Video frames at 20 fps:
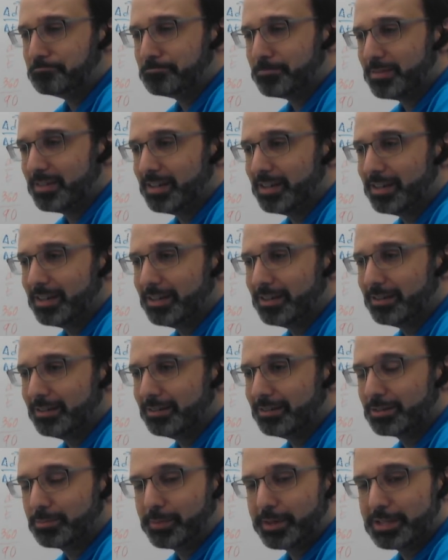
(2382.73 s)
then
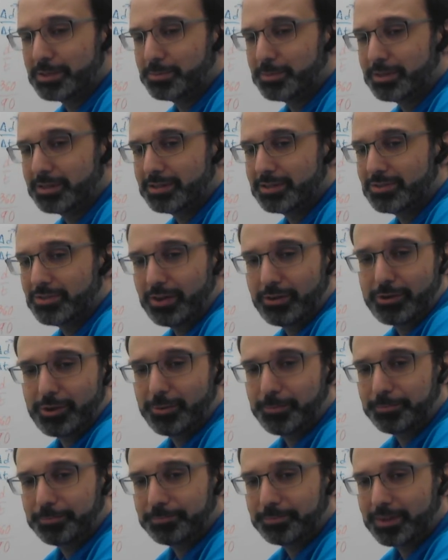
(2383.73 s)
displacement is 0.